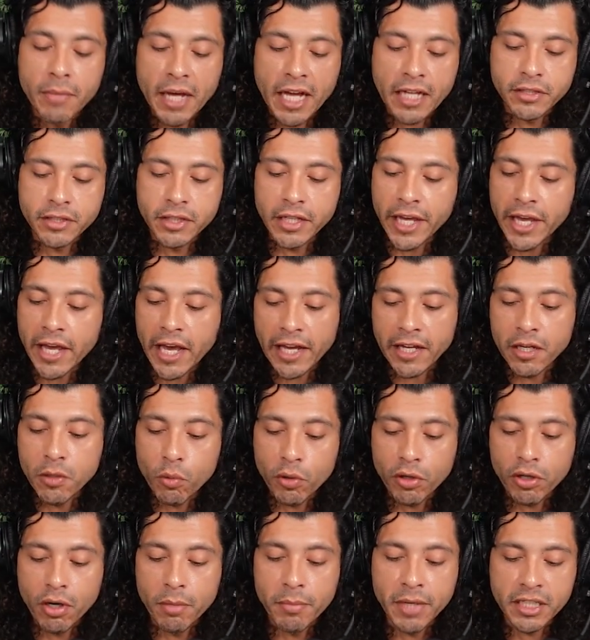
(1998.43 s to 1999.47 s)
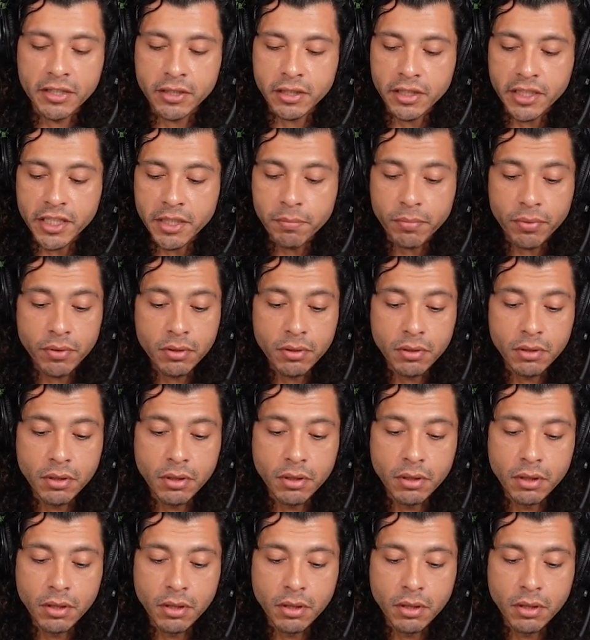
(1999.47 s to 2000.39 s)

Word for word: You imagine, hey, I can work on my sleep.